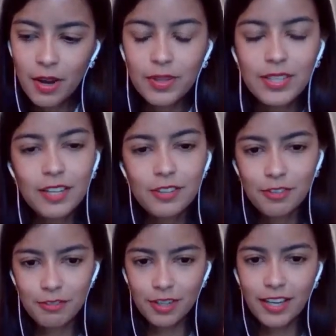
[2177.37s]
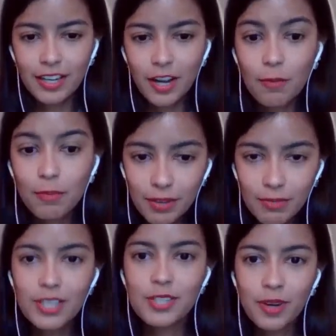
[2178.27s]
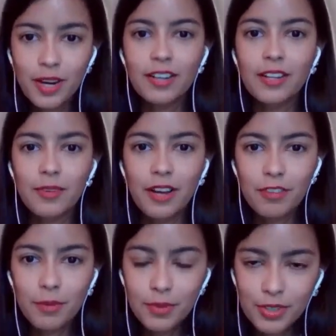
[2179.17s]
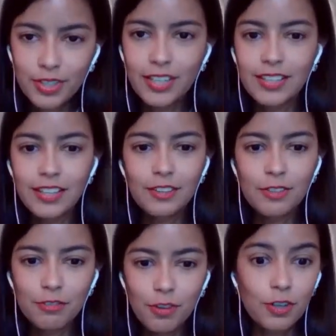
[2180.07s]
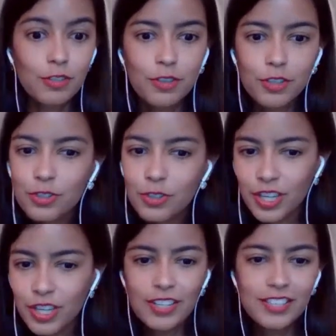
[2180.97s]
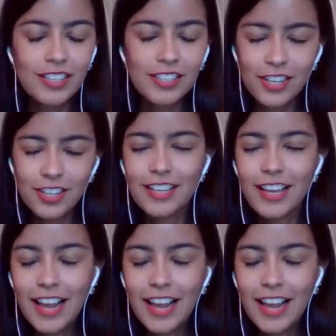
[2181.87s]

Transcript: we tend to forget how privileged we are that we have the opportunity to focus for 2 years in just